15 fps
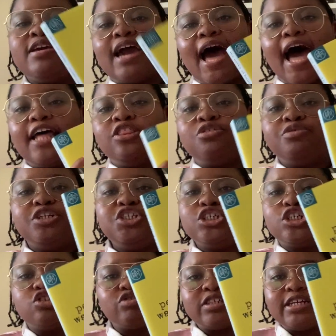I had 3
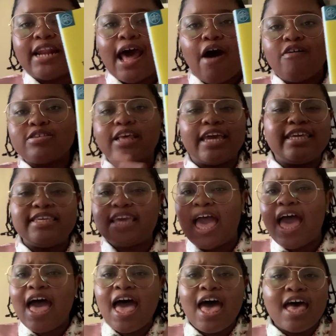children, and I was like,
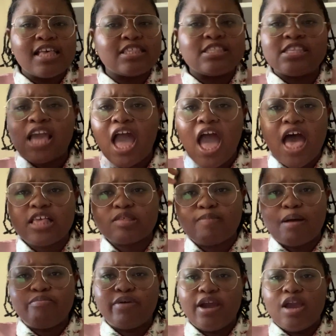yes.
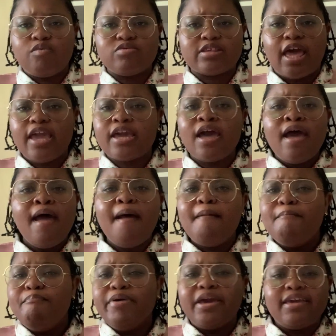My brain was like
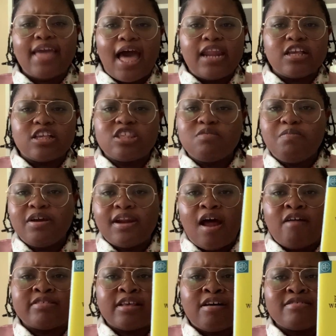big galaxy brain. I
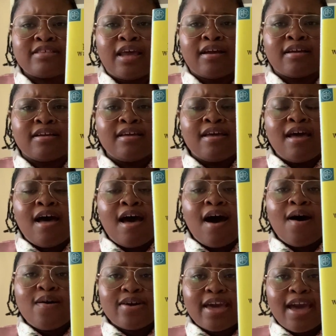was like,
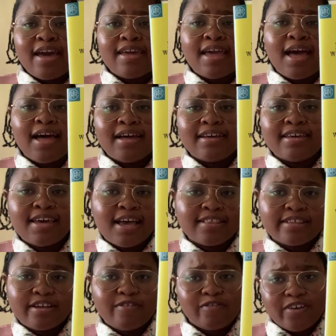okay, yeah, he has
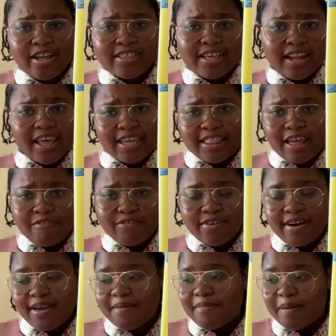good friends. I like that for
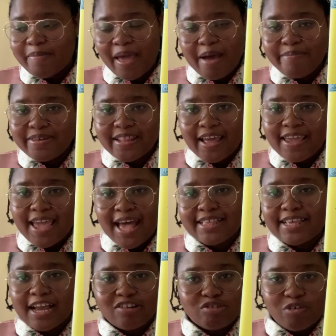him. I'm happy that he has
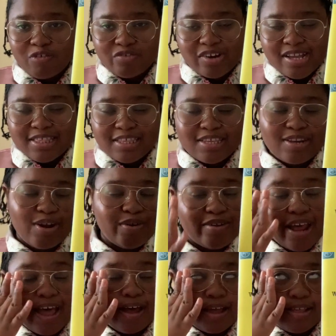actual friends, you know,
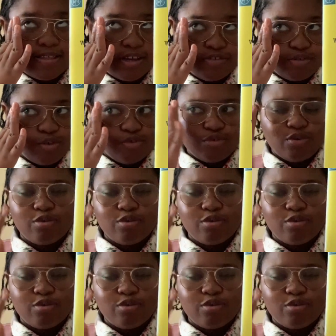not intersocial.